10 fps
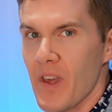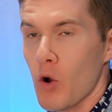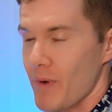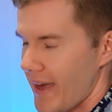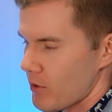or
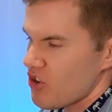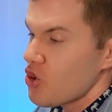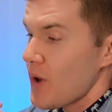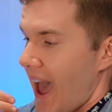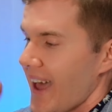rather, as
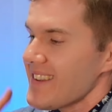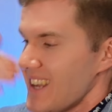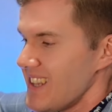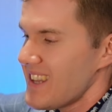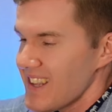soon as
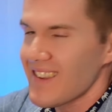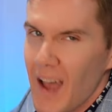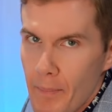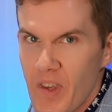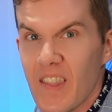he did
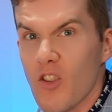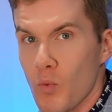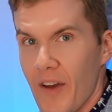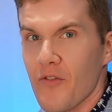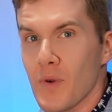something that the
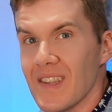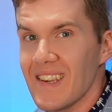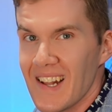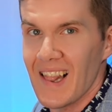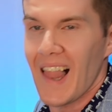referee
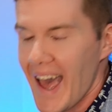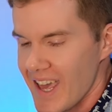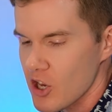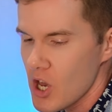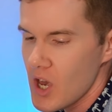didn't like.